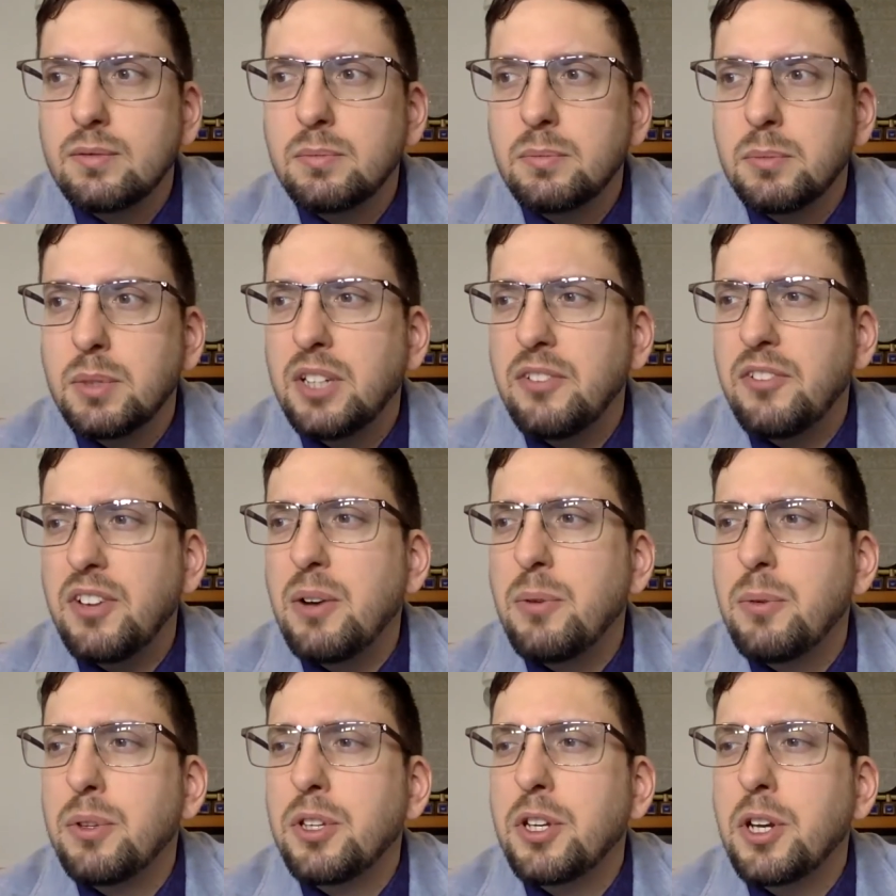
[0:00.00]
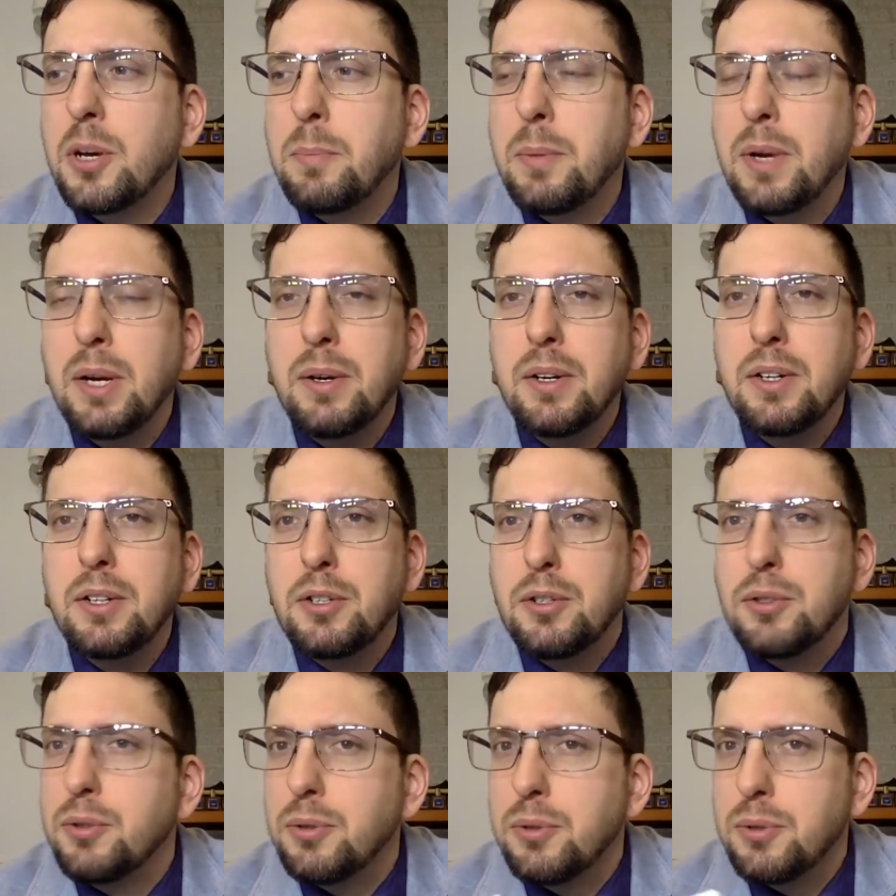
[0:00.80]
But if I would compare
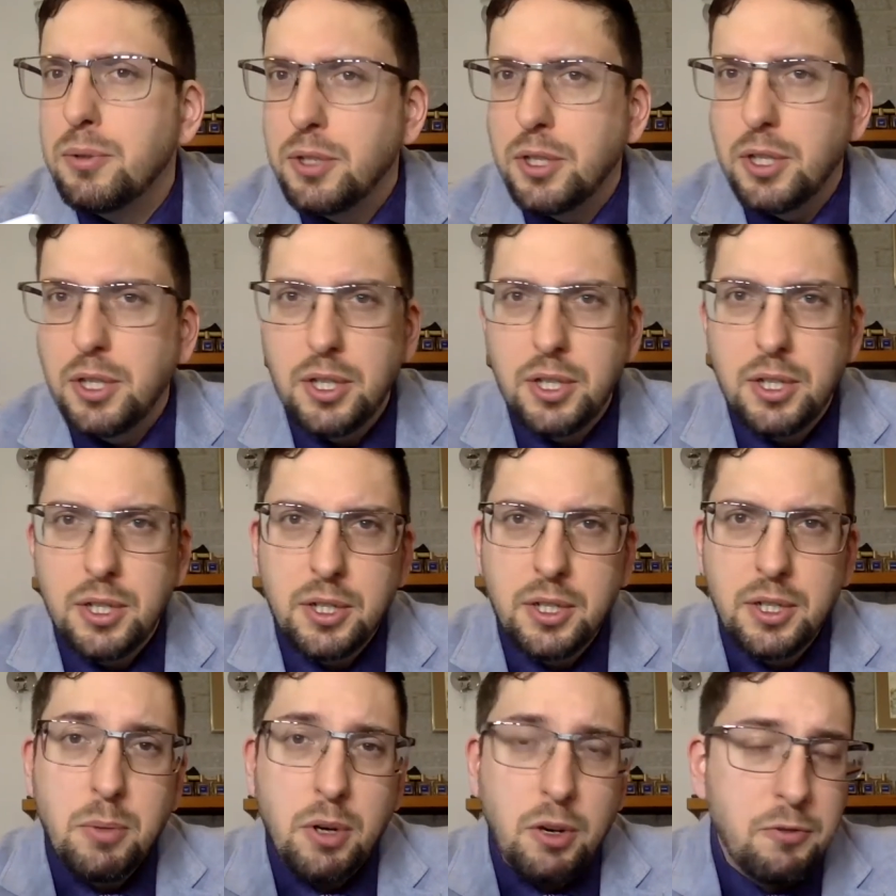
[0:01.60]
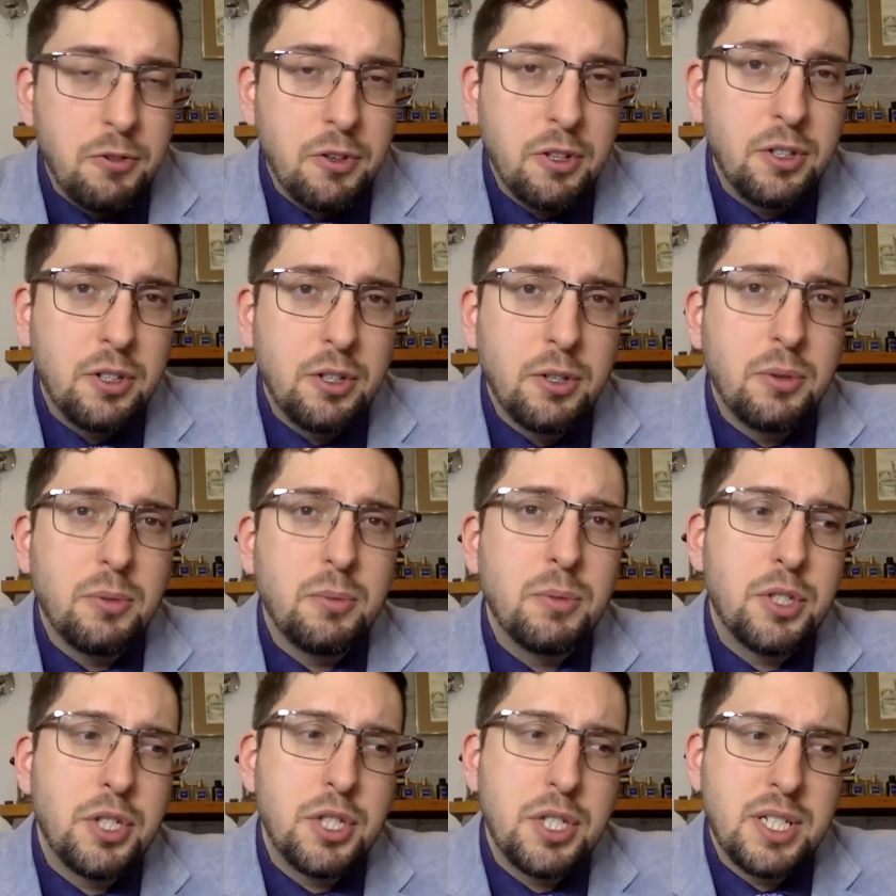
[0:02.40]
it to the Profondo,
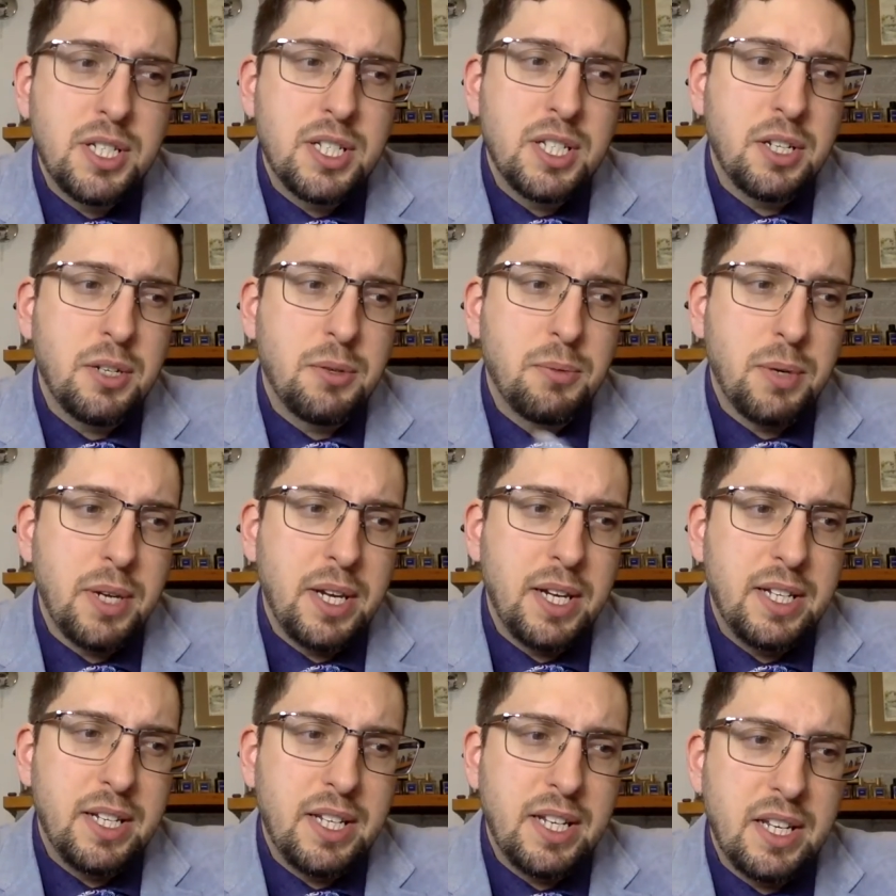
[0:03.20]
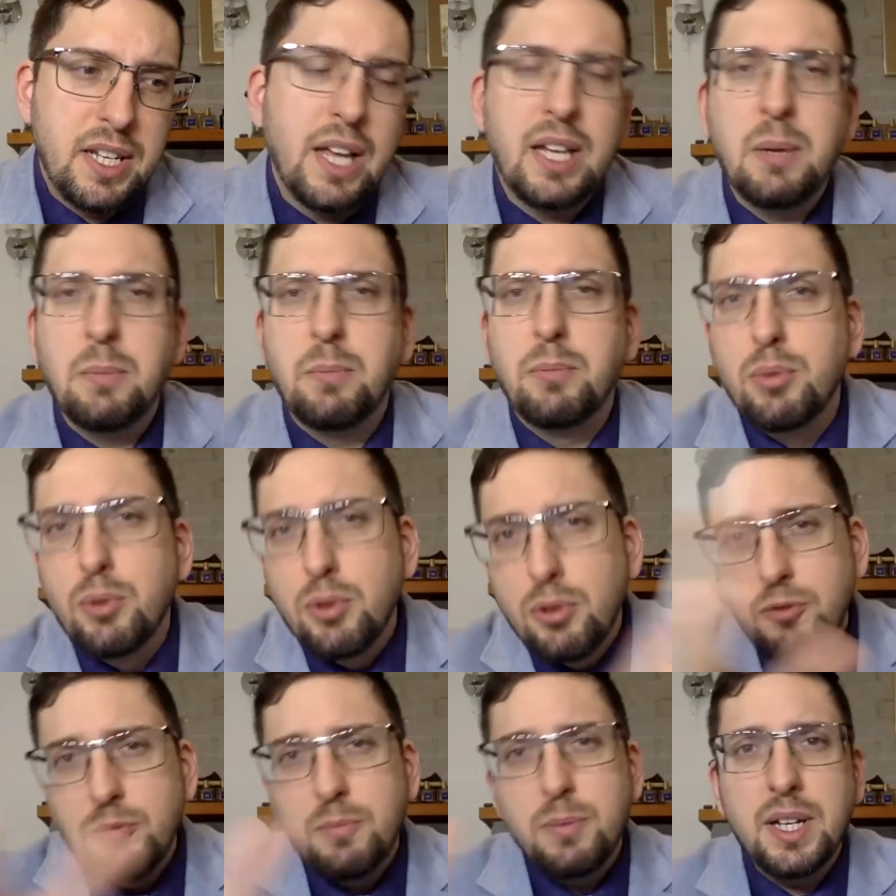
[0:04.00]
which is a great
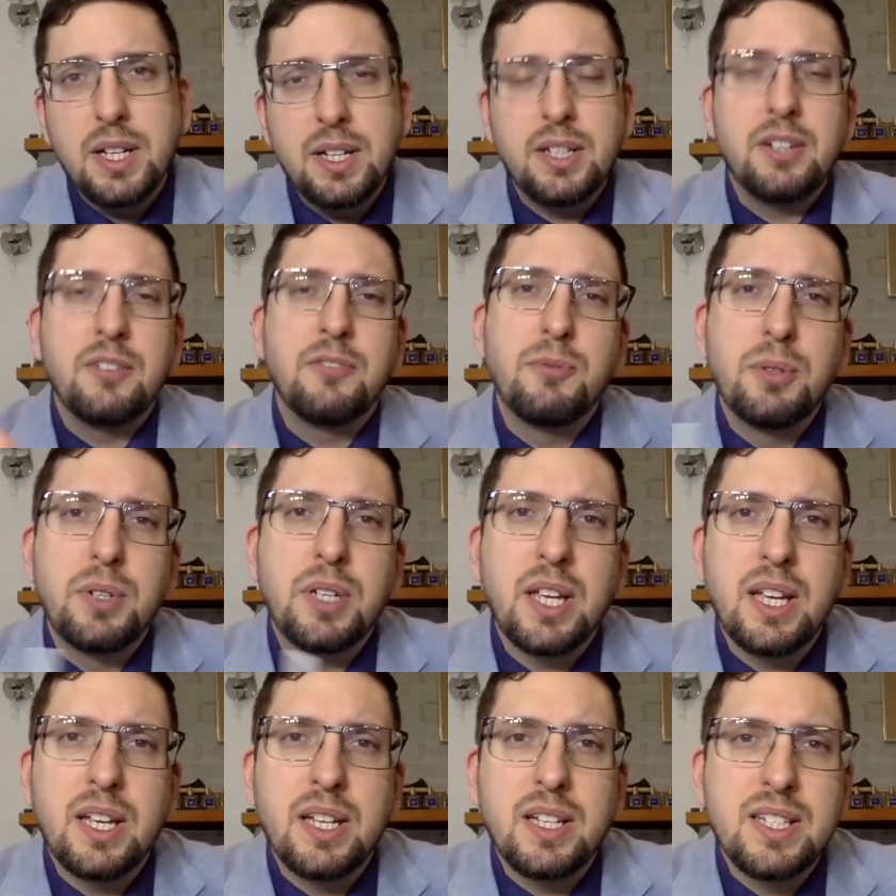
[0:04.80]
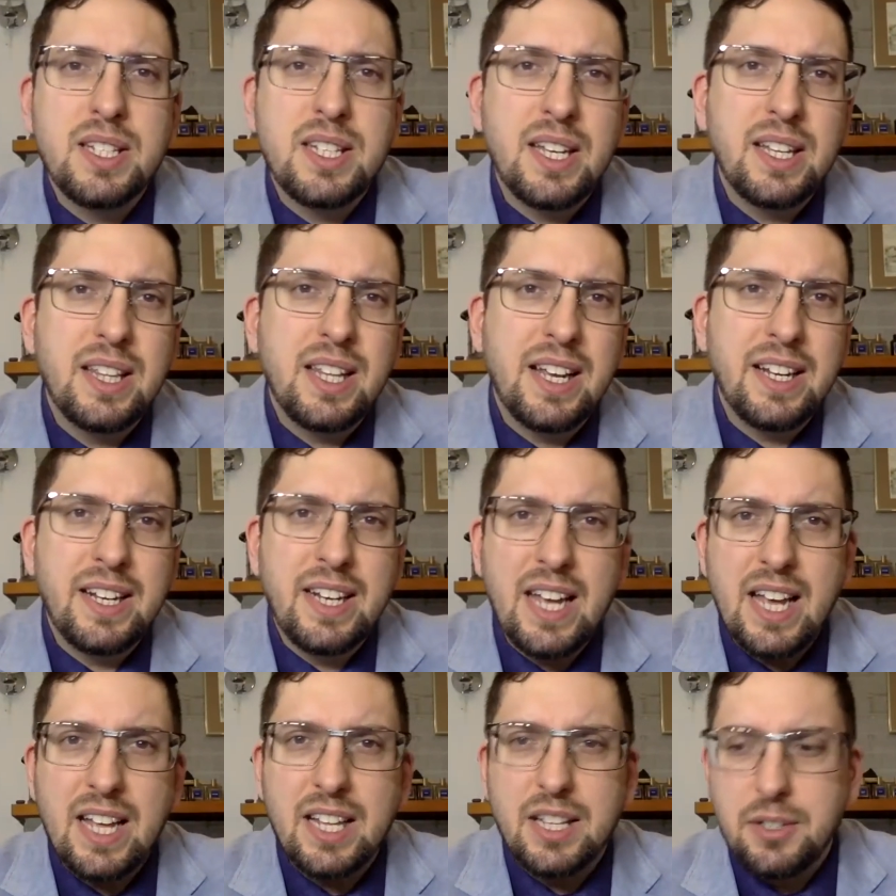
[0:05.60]
improvement, if we can say it like
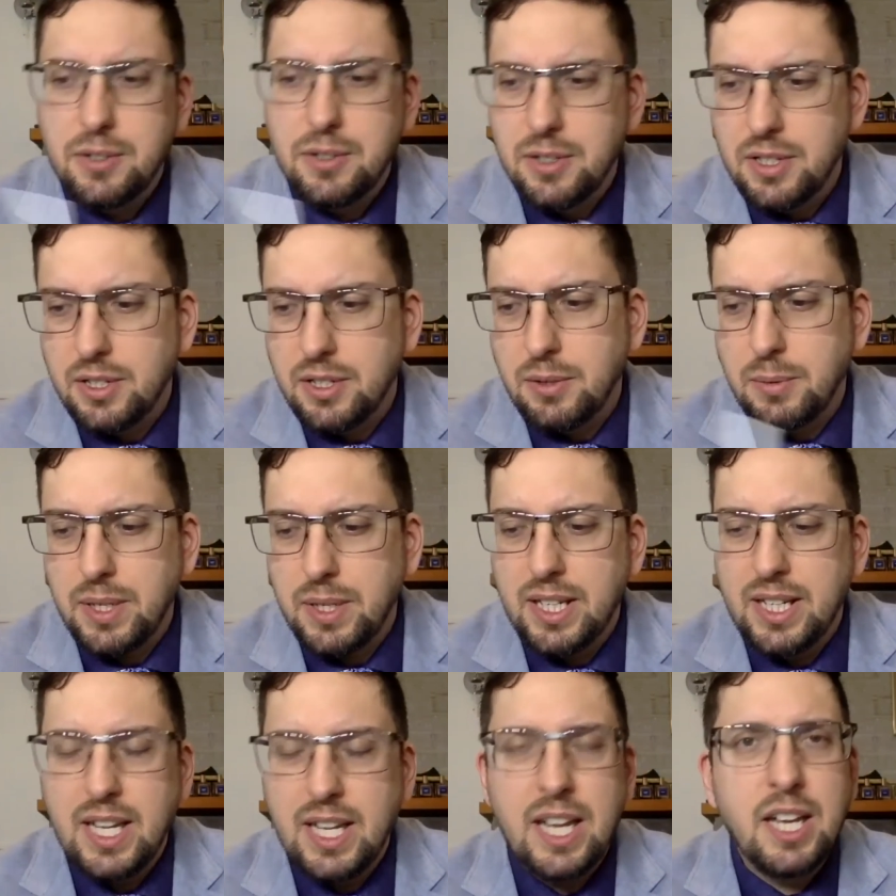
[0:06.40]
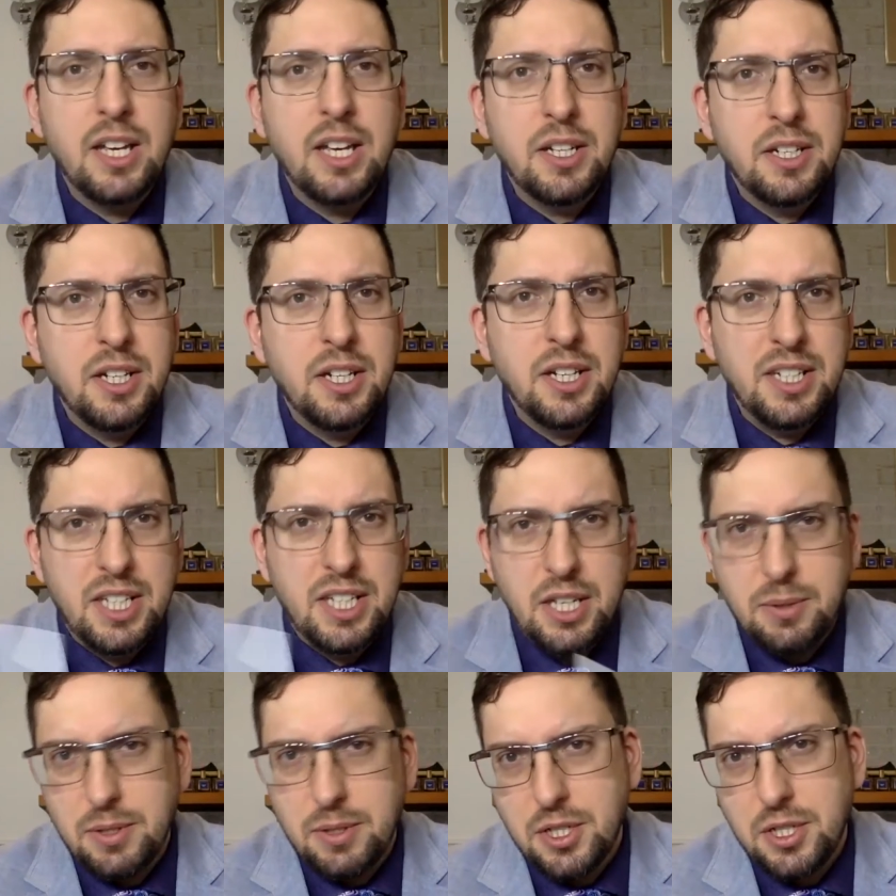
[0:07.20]
that, or a great take on
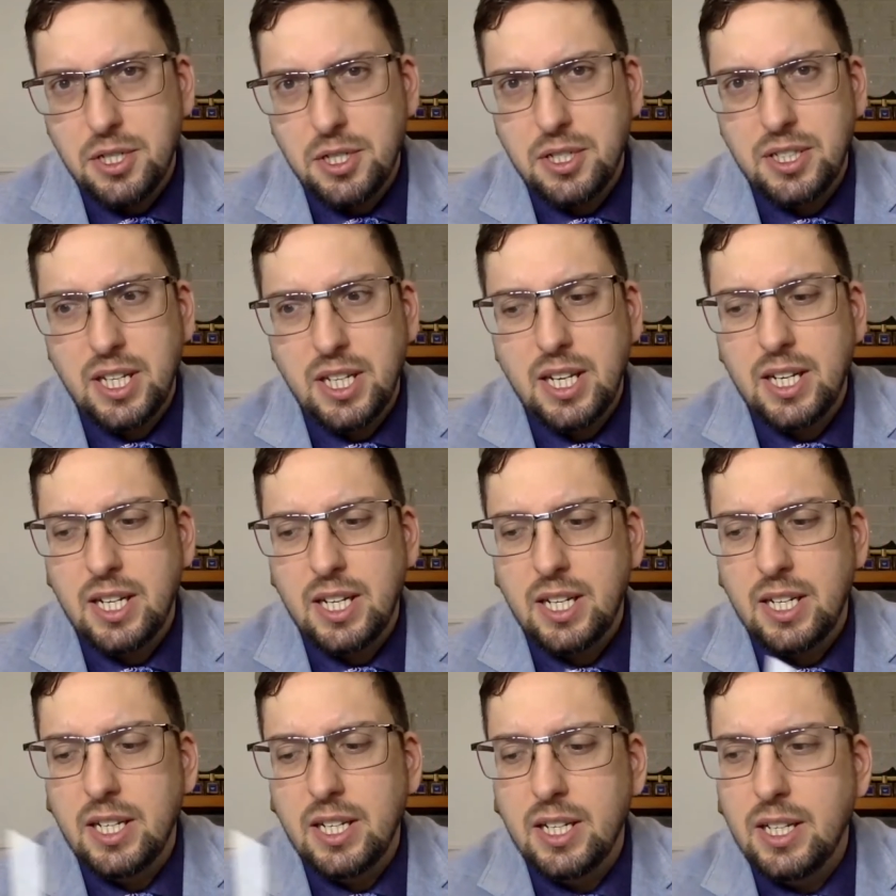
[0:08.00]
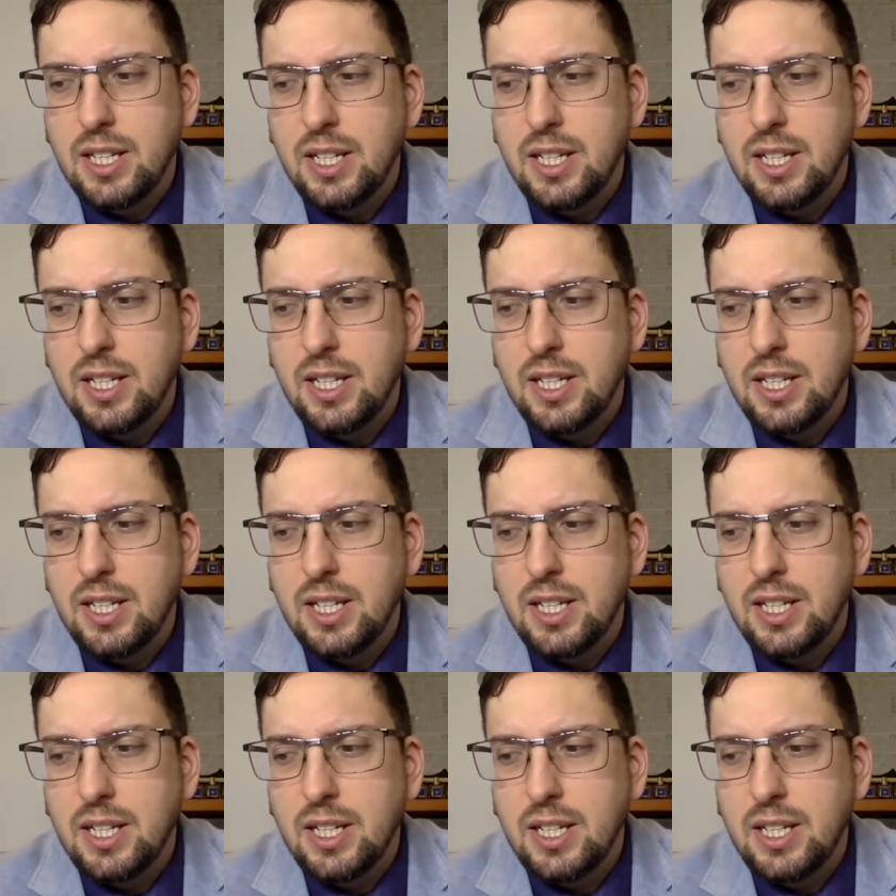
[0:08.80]
the original DNA,